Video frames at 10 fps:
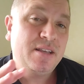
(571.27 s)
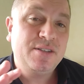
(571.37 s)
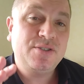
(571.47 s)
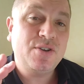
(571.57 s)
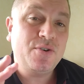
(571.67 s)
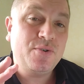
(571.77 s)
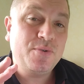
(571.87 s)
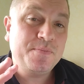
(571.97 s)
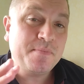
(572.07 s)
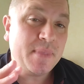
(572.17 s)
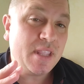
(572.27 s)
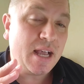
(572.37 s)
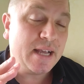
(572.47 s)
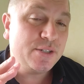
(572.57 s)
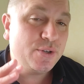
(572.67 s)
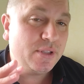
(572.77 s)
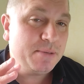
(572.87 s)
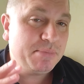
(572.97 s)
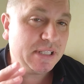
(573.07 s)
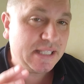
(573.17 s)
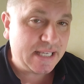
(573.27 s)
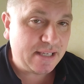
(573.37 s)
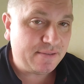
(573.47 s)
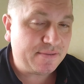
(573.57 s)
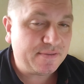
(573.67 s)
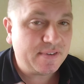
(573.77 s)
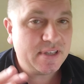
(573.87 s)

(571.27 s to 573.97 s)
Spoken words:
So I truly believe